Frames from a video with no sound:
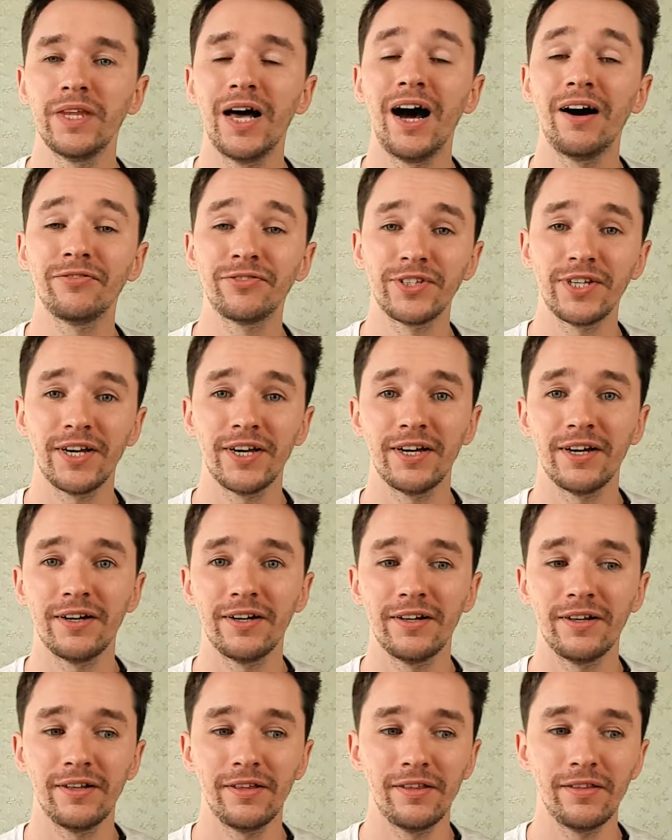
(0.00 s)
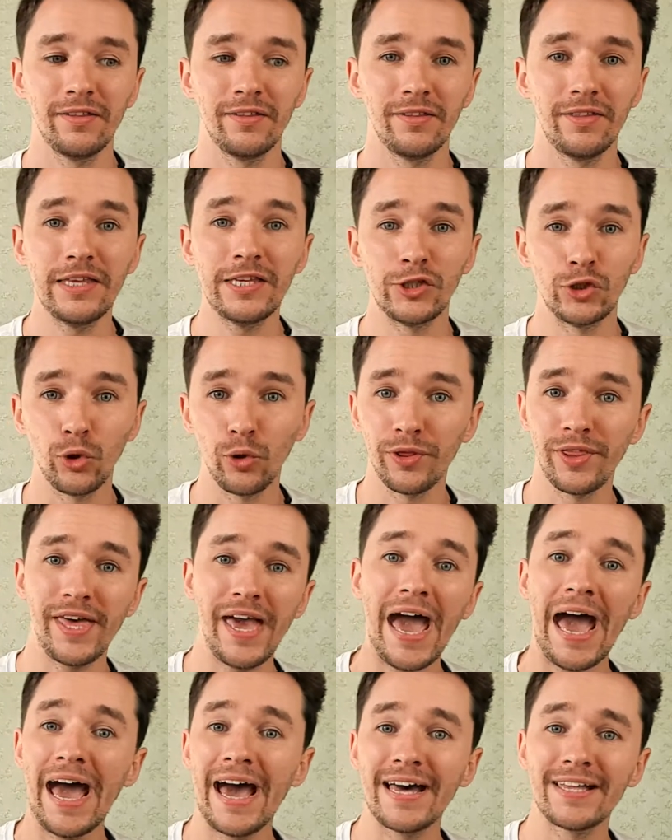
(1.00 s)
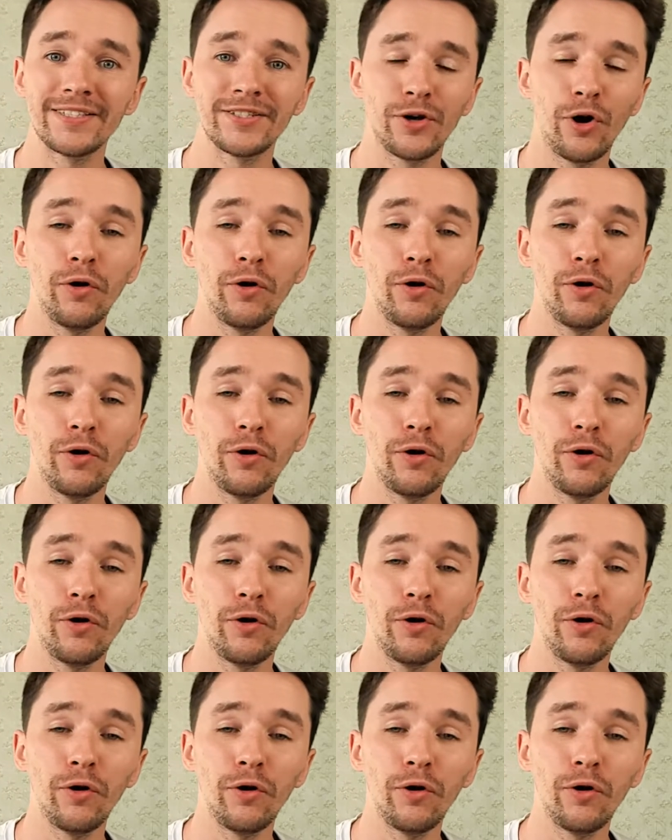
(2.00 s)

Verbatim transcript: after they saw the ads